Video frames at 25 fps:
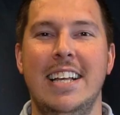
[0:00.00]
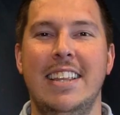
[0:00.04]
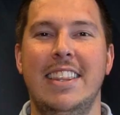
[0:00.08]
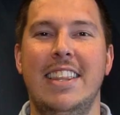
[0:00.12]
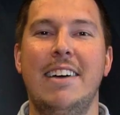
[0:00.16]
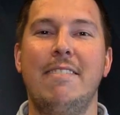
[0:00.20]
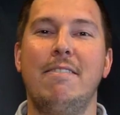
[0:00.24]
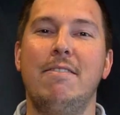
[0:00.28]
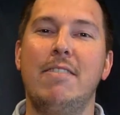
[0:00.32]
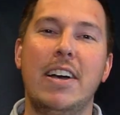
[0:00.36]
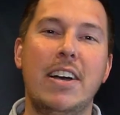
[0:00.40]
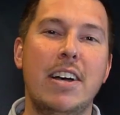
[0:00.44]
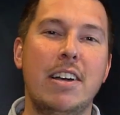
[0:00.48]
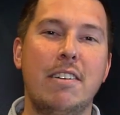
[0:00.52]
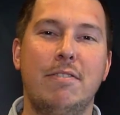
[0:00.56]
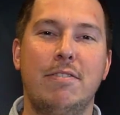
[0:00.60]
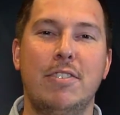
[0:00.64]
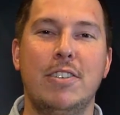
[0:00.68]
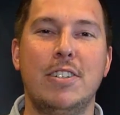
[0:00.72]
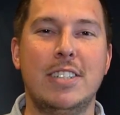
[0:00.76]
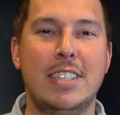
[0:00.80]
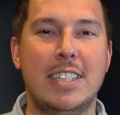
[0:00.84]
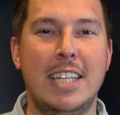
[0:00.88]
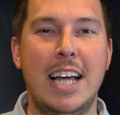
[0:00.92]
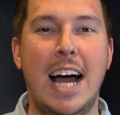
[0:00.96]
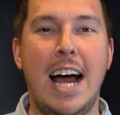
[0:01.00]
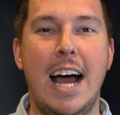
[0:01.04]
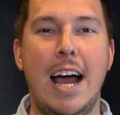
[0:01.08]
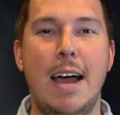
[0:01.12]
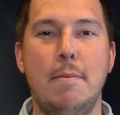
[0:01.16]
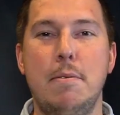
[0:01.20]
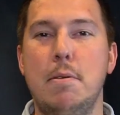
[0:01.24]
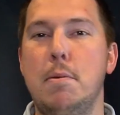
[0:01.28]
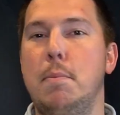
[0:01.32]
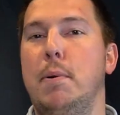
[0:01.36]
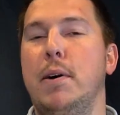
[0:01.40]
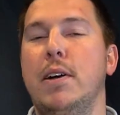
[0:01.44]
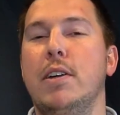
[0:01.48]
That very first time
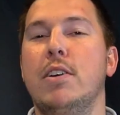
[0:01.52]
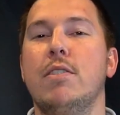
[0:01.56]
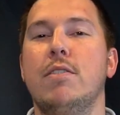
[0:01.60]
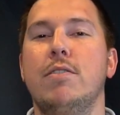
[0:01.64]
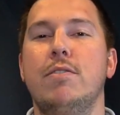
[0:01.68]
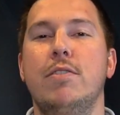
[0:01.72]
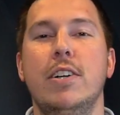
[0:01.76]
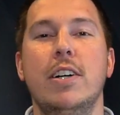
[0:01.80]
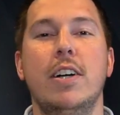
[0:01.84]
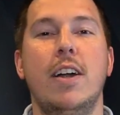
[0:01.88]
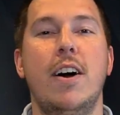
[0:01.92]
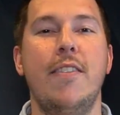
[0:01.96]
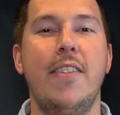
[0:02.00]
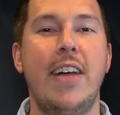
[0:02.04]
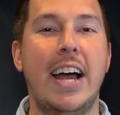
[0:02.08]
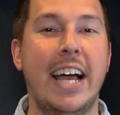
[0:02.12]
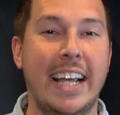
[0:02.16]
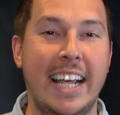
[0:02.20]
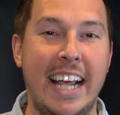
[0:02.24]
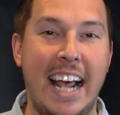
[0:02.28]
you put your foot on that